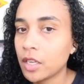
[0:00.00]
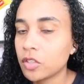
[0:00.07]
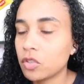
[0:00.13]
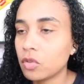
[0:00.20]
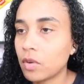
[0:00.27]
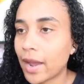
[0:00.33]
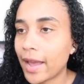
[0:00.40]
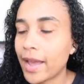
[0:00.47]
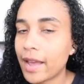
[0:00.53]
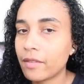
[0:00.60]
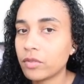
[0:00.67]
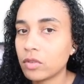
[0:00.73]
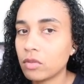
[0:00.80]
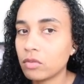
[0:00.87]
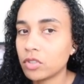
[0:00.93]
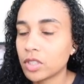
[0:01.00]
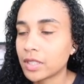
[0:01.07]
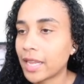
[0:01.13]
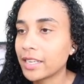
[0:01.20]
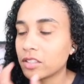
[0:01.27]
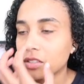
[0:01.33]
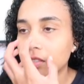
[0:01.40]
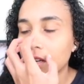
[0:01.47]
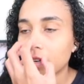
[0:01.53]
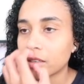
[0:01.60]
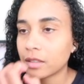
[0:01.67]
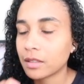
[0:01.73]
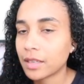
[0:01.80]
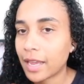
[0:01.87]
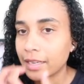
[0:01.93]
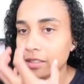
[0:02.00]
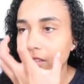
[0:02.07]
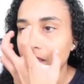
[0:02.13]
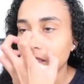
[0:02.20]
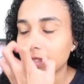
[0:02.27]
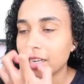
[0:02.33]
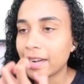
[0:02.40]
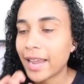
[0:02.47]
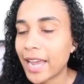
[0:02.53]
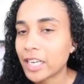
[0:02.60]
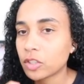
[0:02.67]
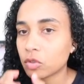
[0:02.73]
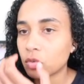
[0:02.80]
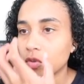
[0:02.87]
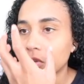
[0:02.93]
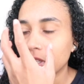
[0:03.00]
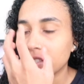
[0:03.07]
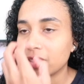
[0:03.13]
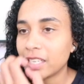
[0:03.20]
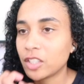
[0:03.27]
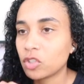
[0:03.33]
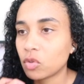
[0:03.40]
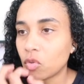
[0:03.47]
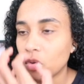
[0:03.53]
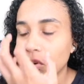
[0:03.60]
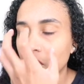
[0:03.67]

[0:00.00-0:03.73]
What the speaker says: to have you just like suck the natural essential